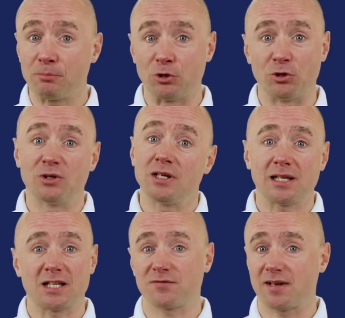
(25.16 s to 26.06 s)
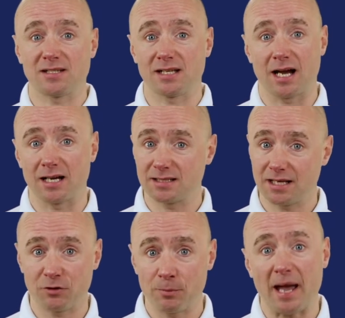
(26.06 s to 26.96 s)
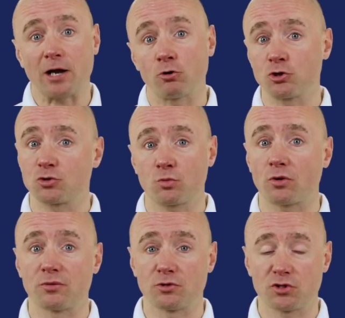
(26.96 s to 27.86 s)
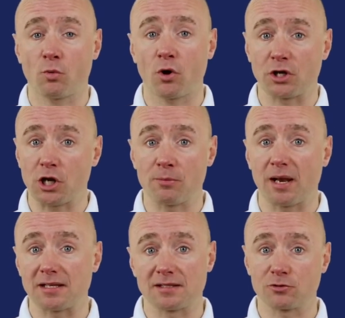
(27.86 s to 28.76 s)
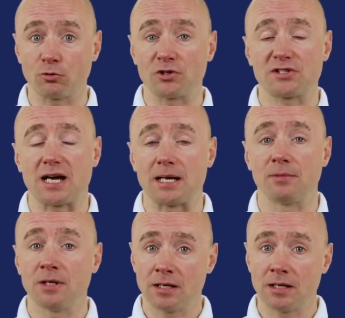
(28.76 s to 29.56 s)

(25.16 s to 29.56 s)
But let's face it, guys, if you're betting 101 to 1 accumulators all the time,